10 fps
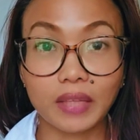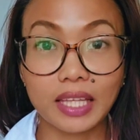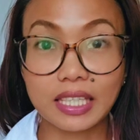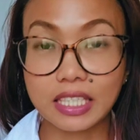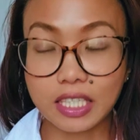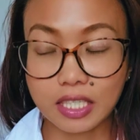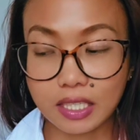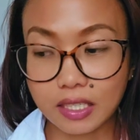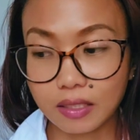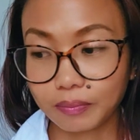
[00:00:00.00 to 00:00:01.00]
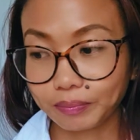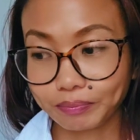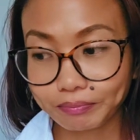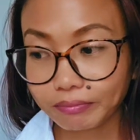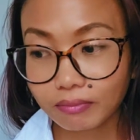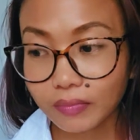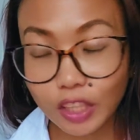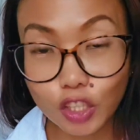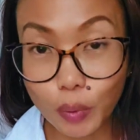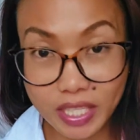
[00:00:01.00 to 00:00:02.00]
And this is,
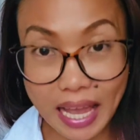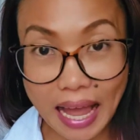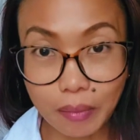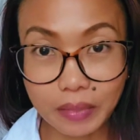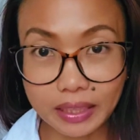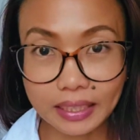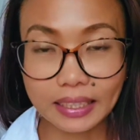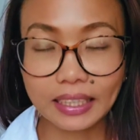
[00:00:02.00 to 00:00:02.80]
it's a habit.